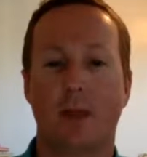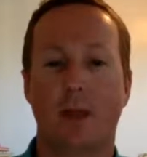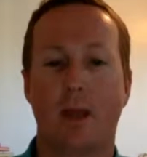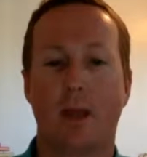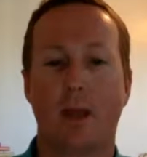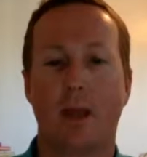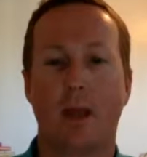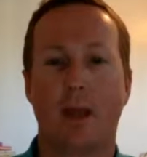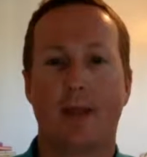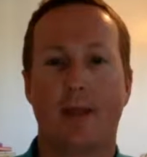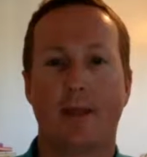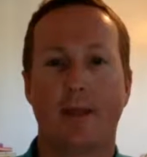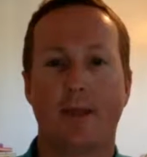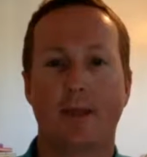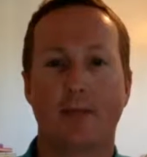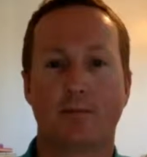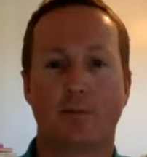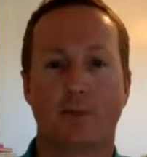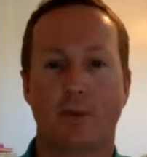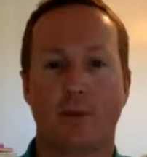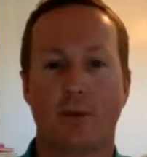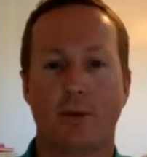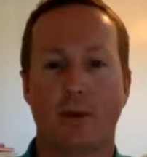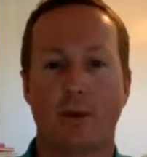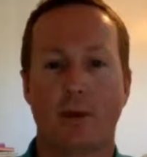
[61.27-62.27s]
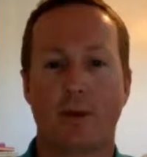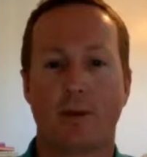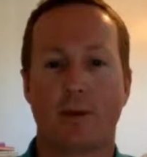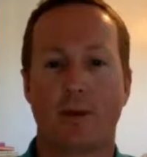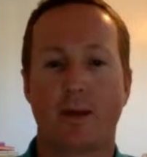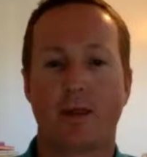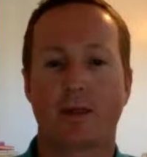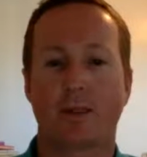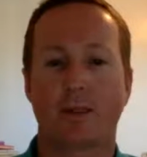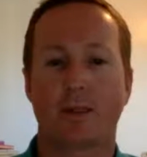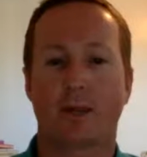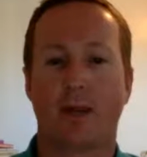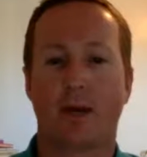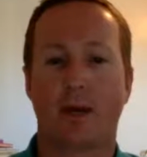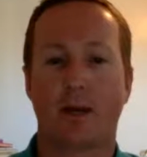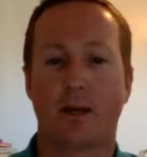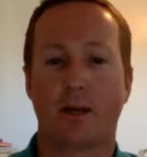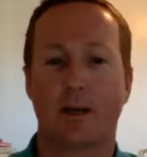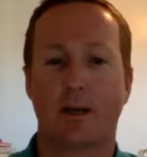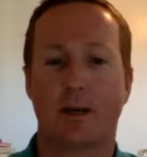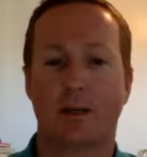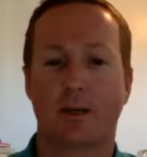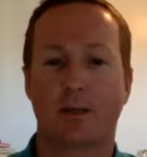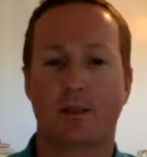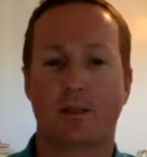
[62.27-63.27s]
And this program has taught
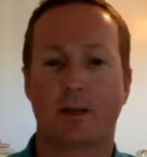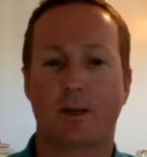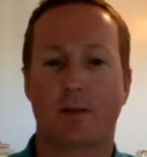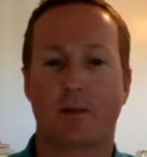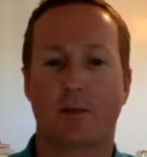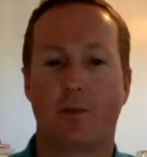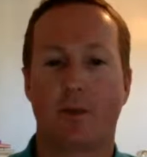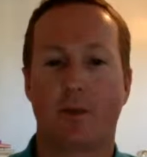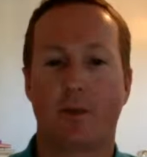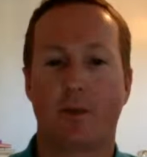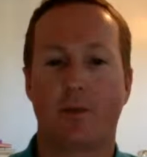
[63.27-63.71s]
us a greater